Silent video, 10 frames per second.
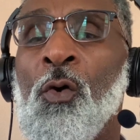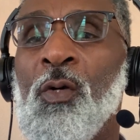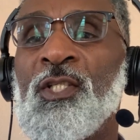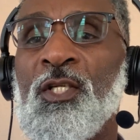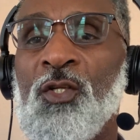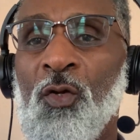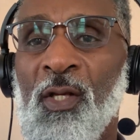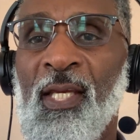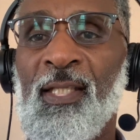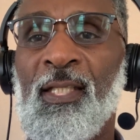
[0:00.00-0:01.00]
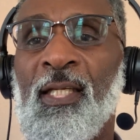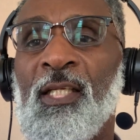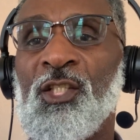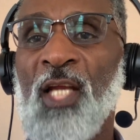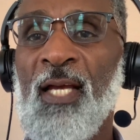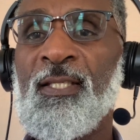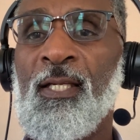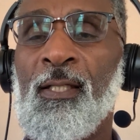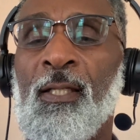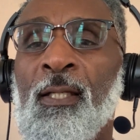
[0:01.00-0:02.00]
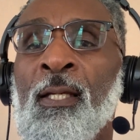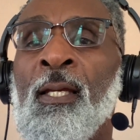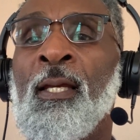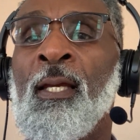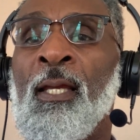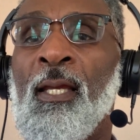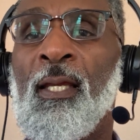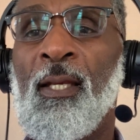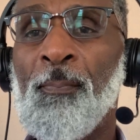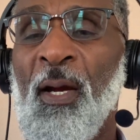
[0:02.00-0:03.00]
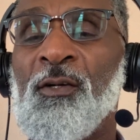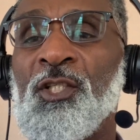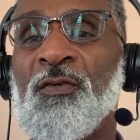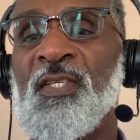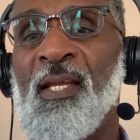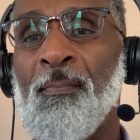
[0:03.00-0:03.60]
which is located in Jackson, in the parish of St.